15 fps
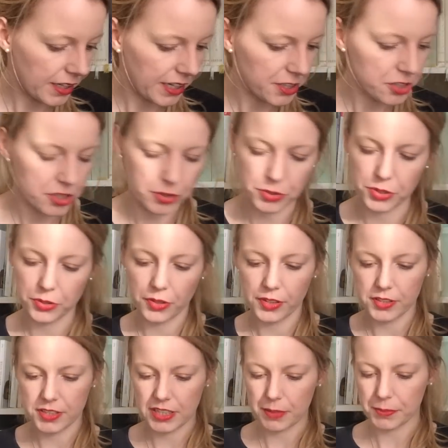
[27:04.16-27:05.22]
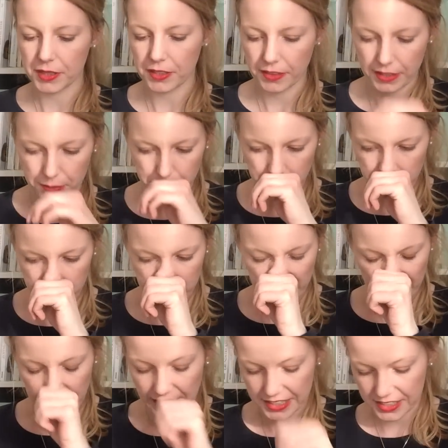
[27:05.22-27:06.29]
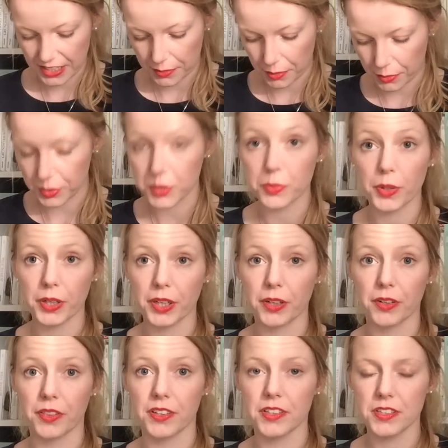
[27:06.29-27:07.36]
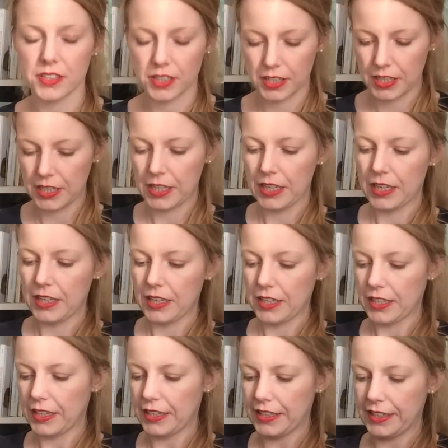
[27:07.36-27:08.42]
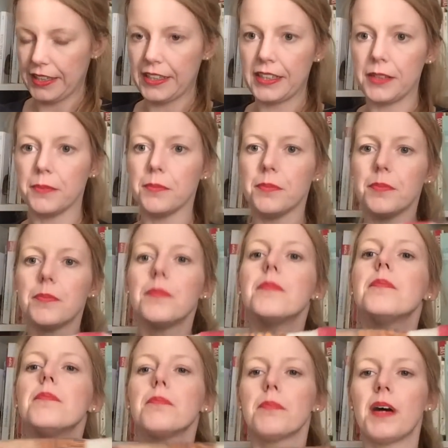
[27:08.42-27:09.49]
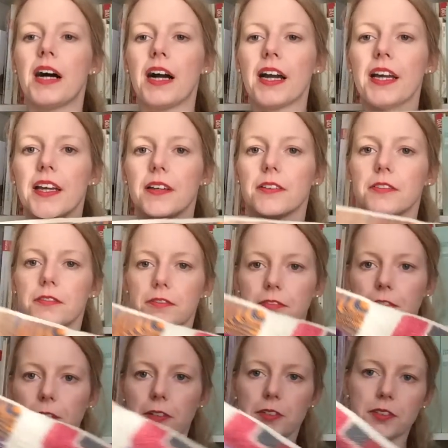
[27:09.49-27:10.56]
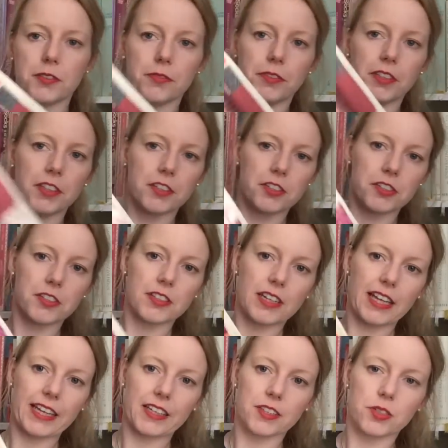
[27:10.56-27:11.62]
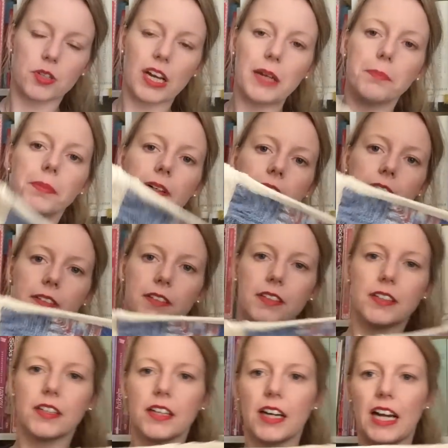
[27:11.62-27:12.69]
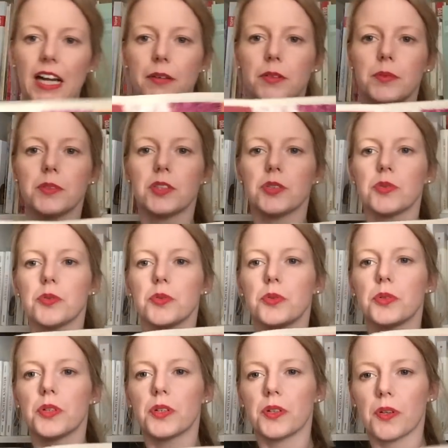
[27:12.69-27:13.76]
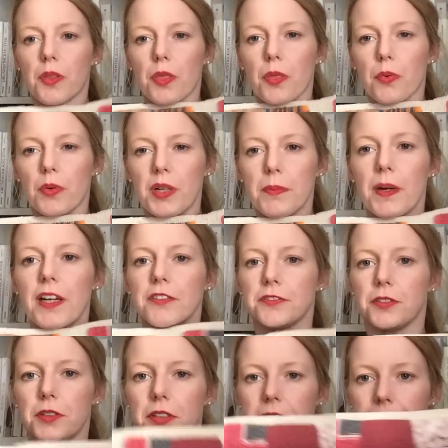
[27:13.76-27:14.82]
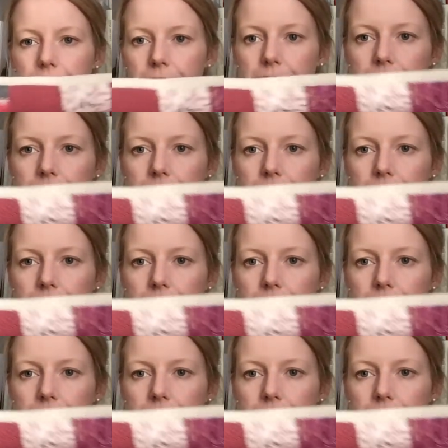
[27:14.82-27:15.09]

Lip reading: I showed you in the summer, that was the last time I was working on this, my first finished like stripe. I will do 3x4,